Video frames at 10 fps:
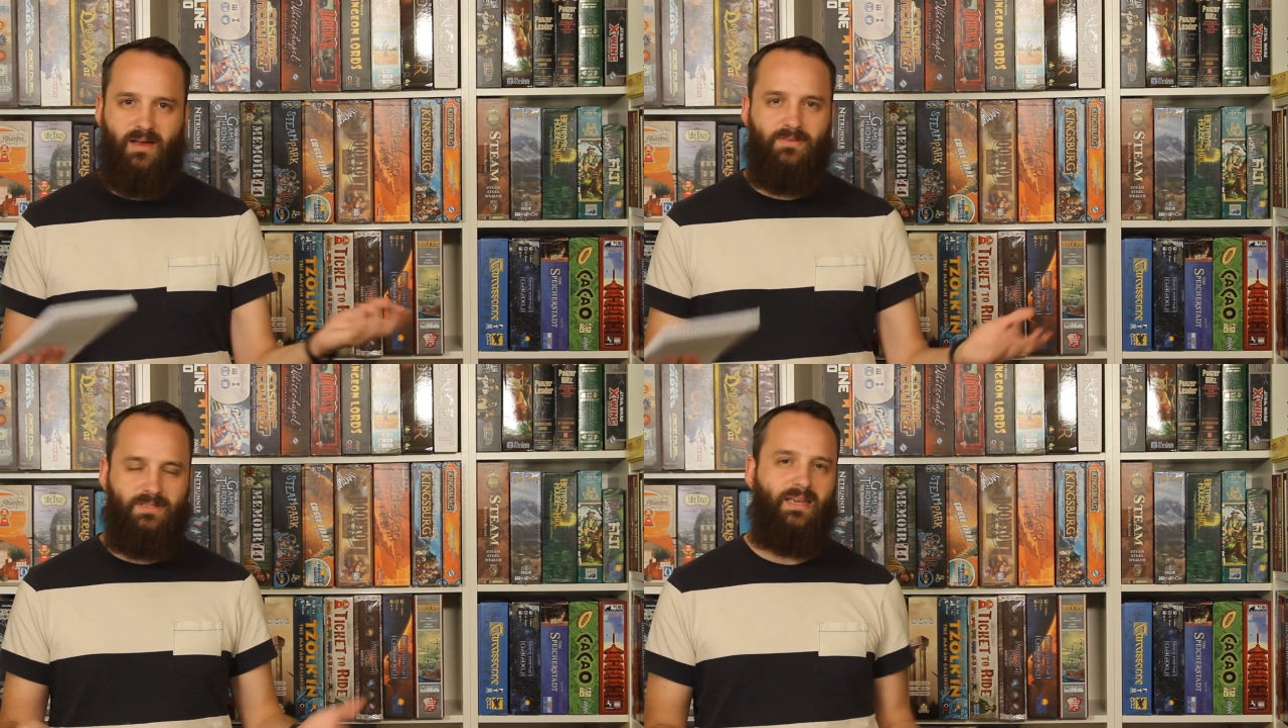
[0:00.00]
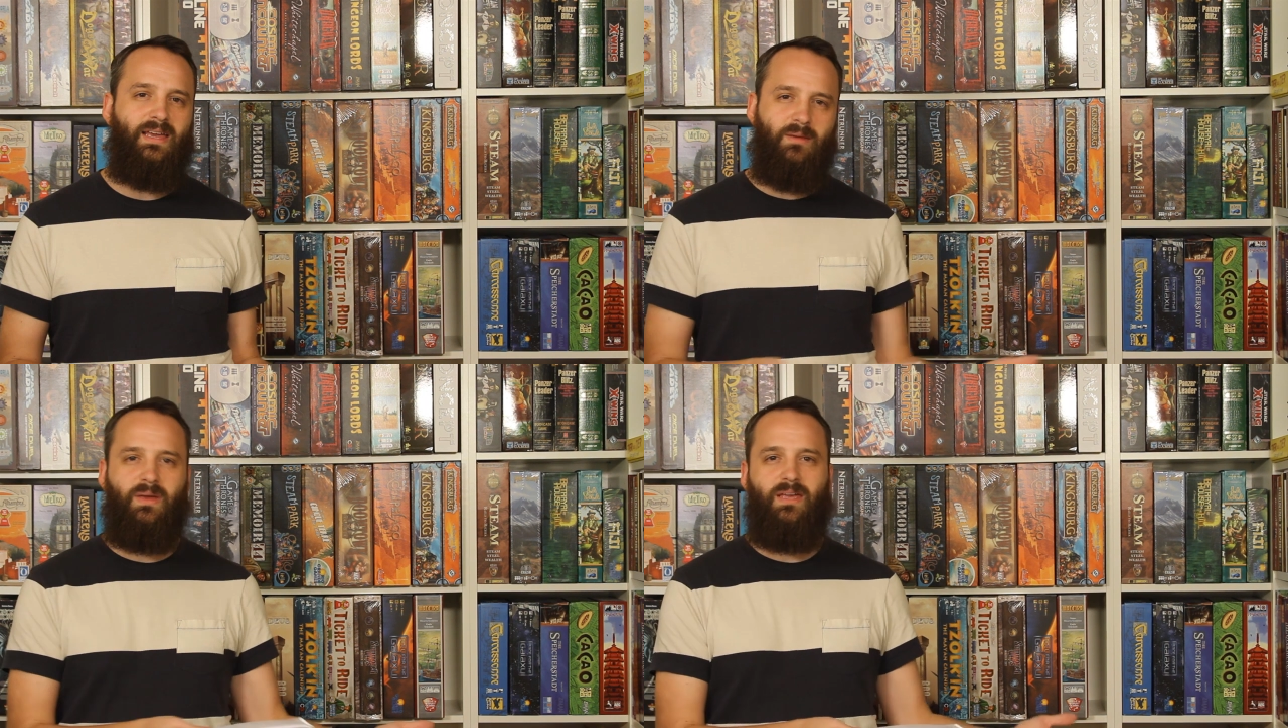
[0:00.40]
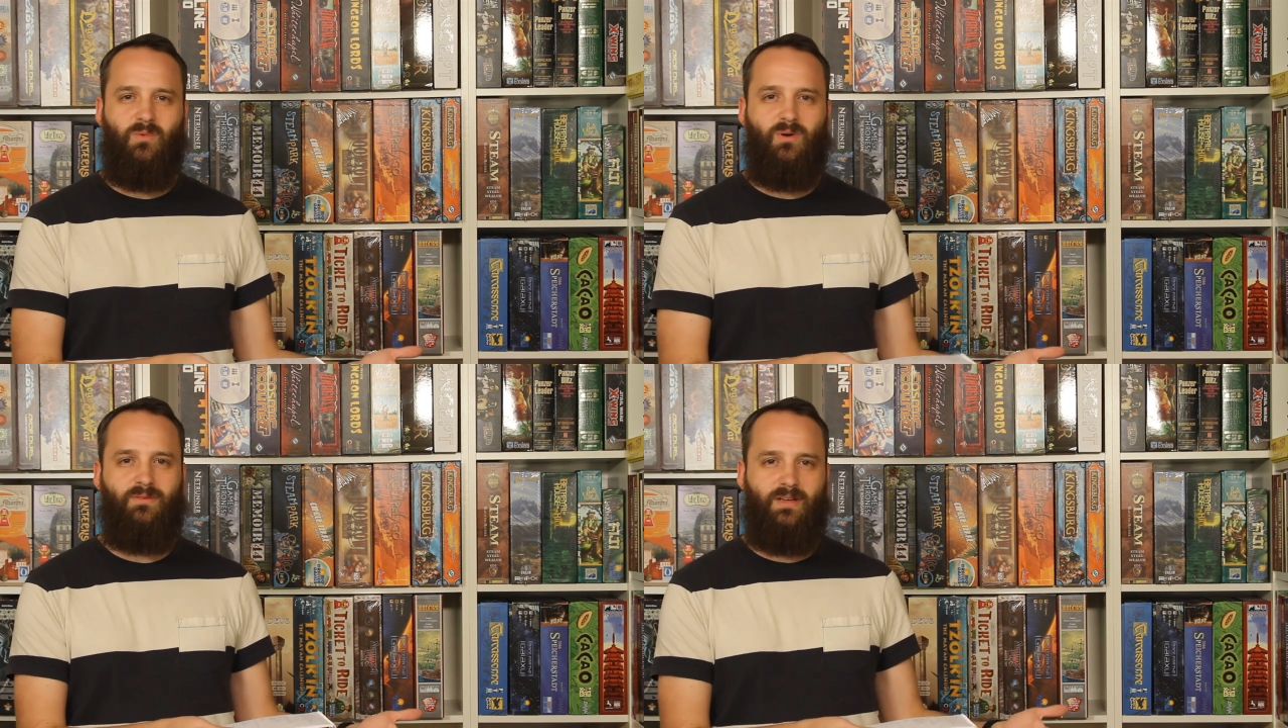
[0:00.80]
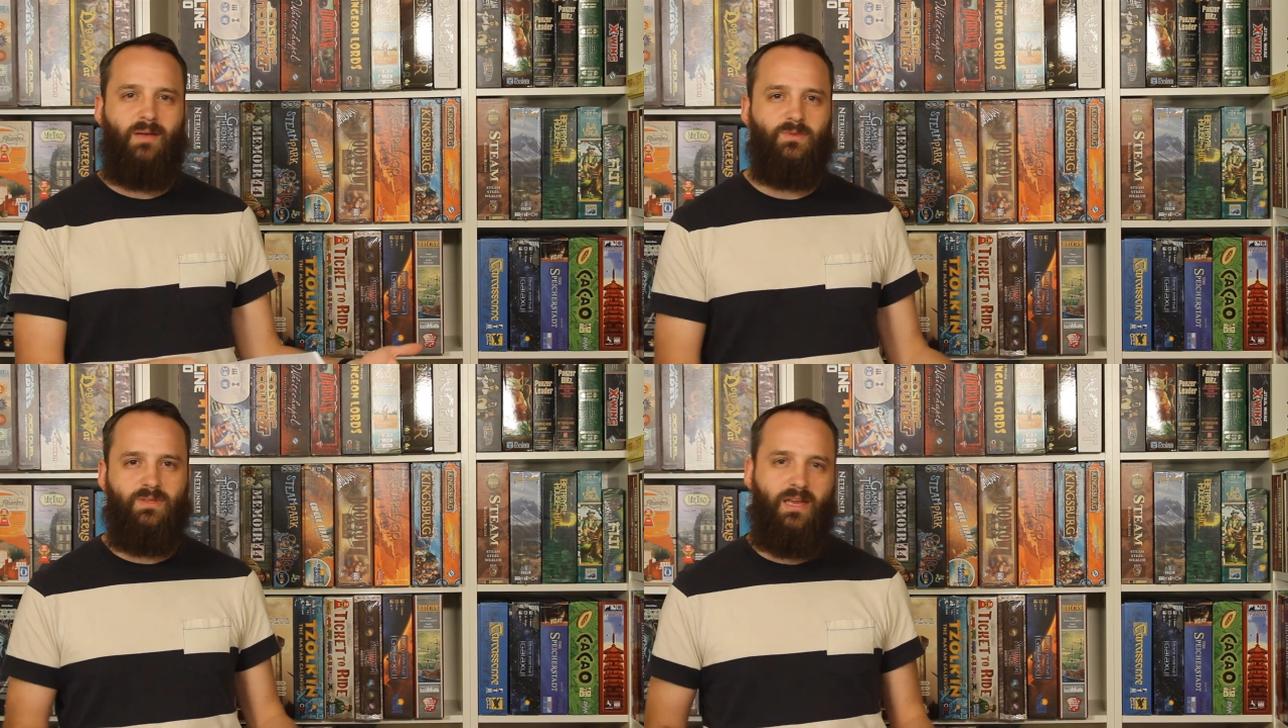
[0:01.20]
obviously I am paying more if it
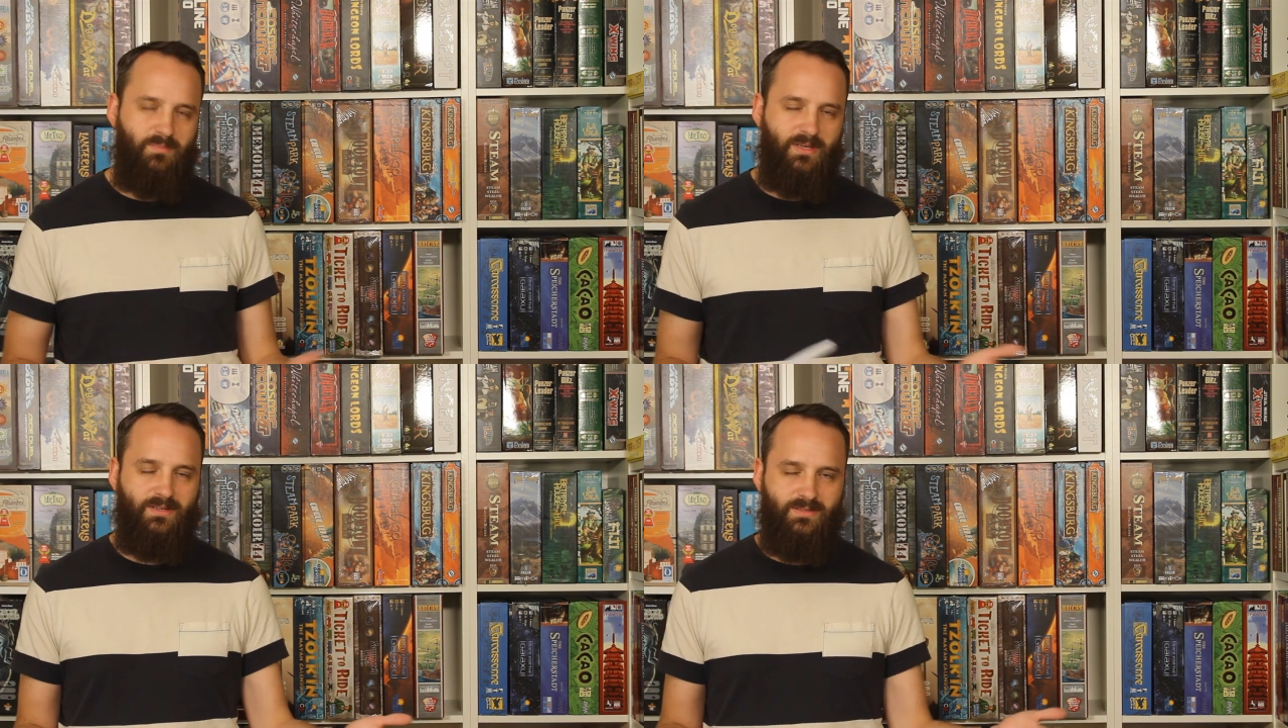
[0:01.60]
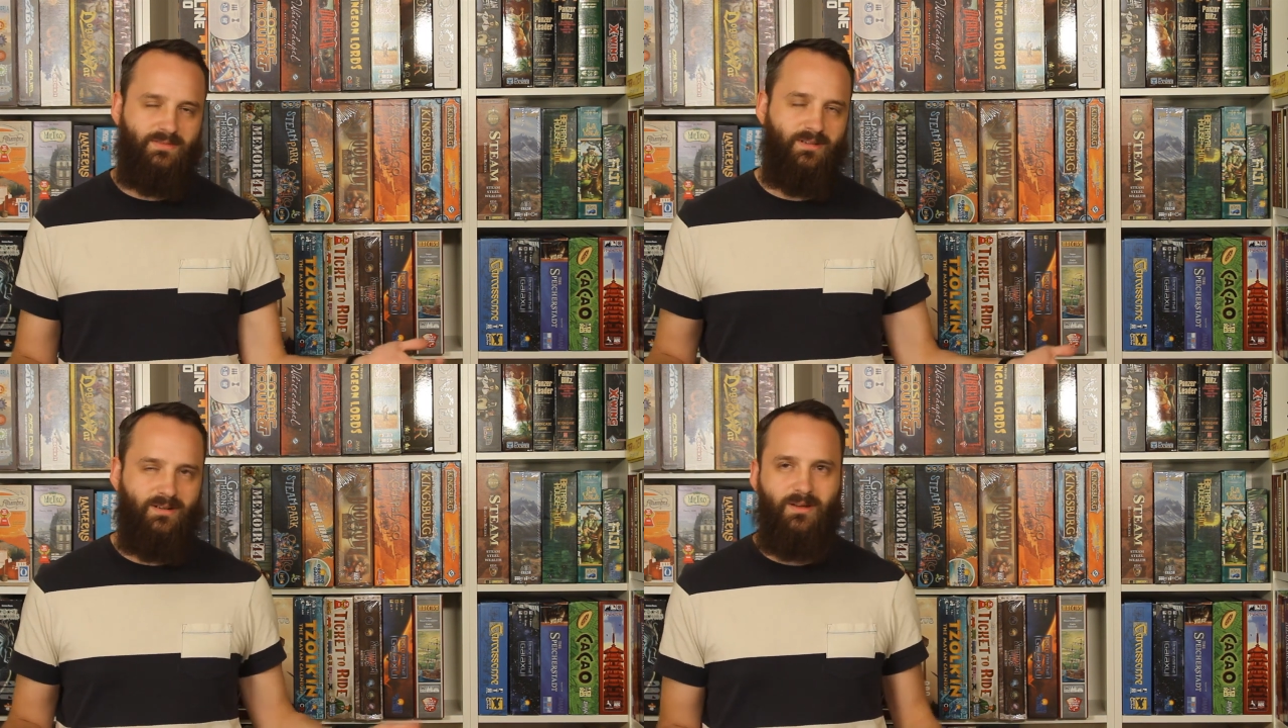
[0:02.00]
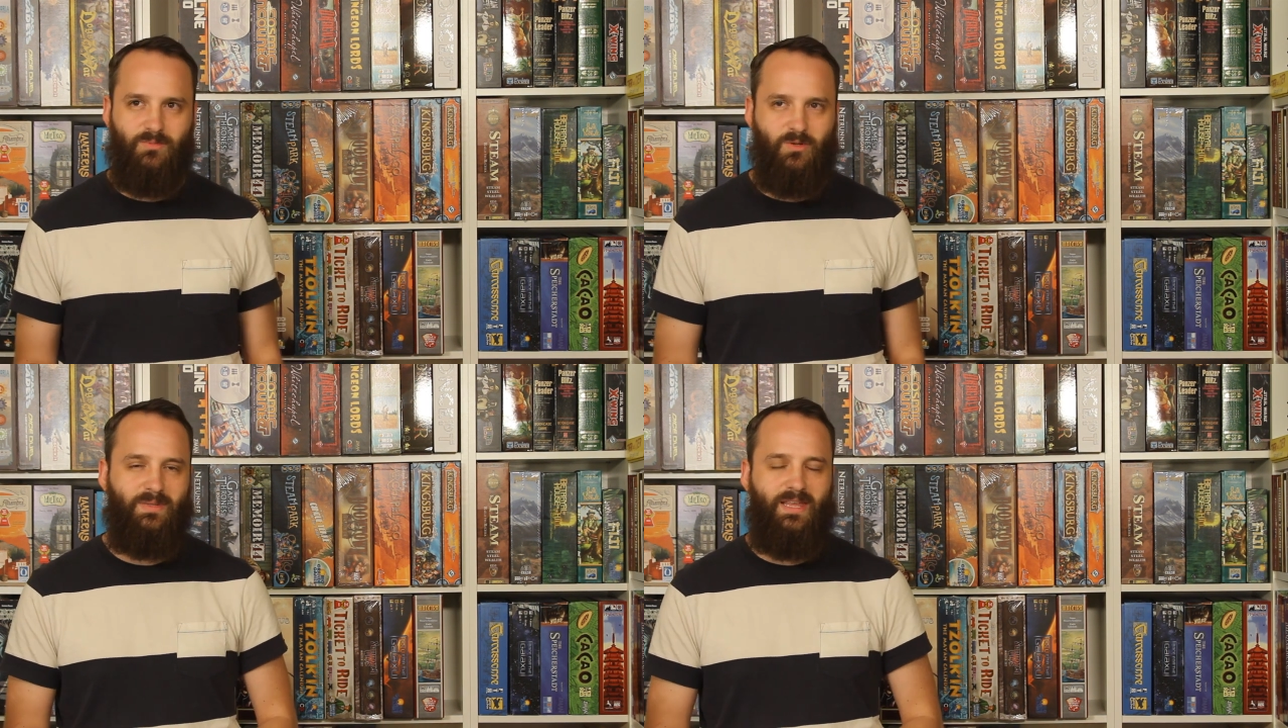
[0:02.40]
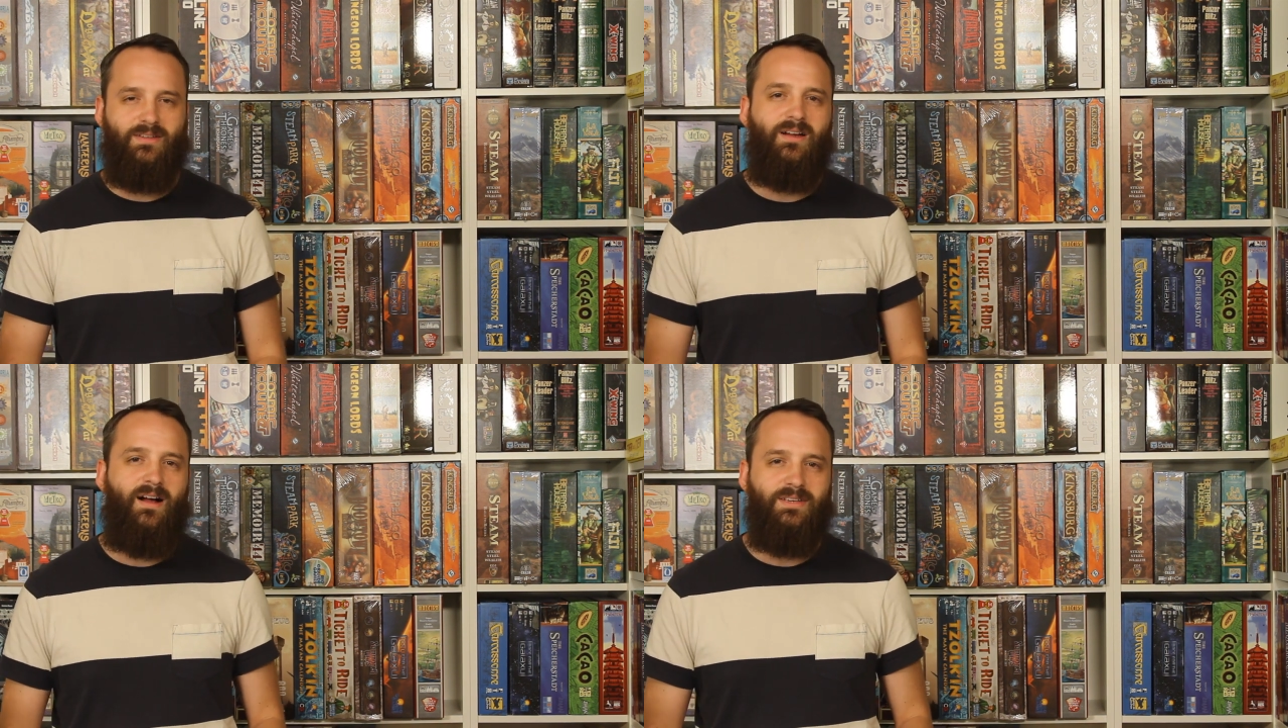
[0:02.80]
comes with that because they're absorbing that
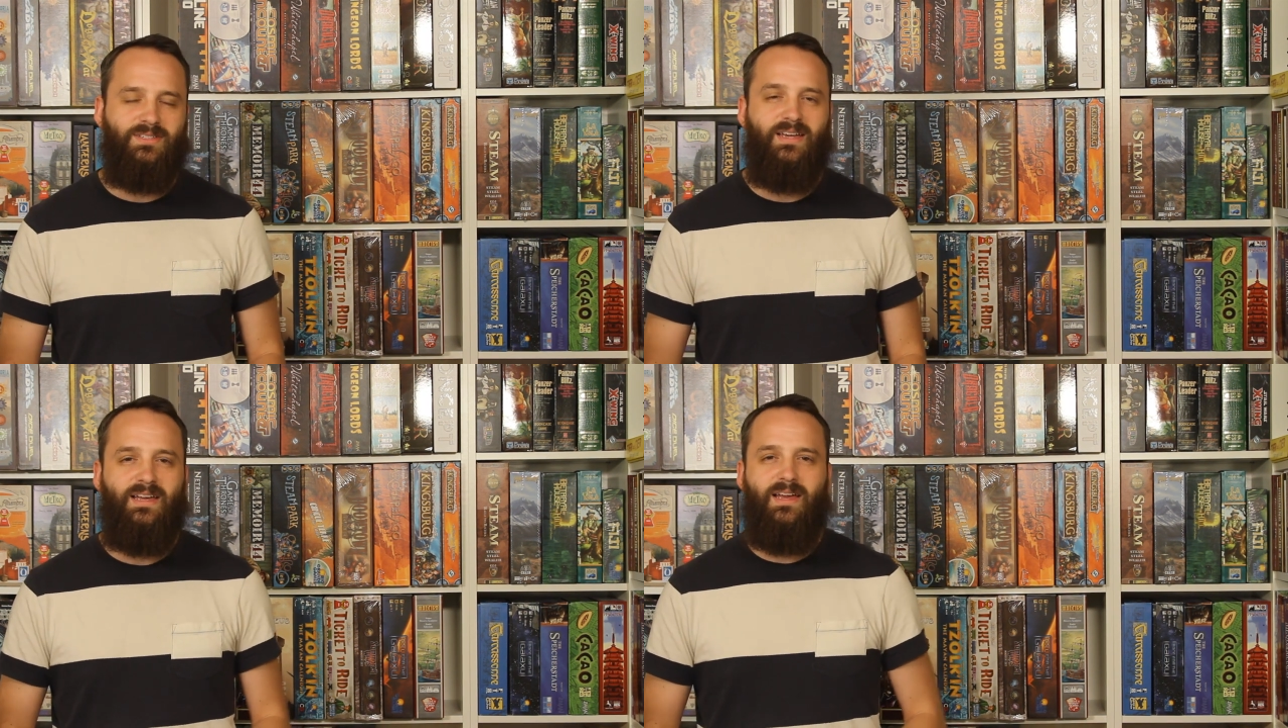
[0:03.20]
in the cost.